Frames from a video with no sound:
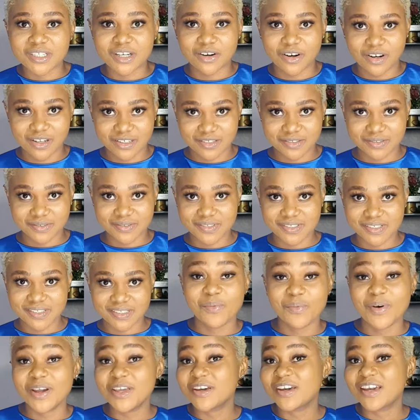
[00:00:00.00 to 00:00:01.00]
the hurdles
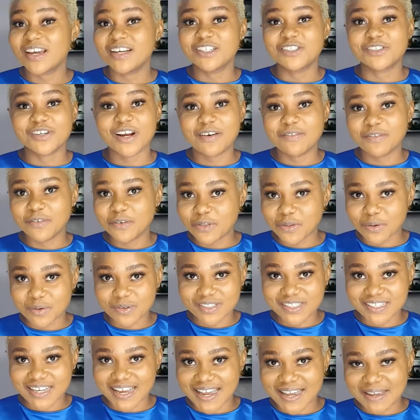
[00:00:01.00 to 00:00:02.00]
where you can travel
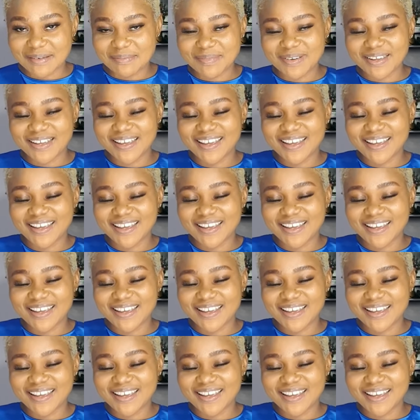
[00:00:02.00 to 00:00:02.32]
through time?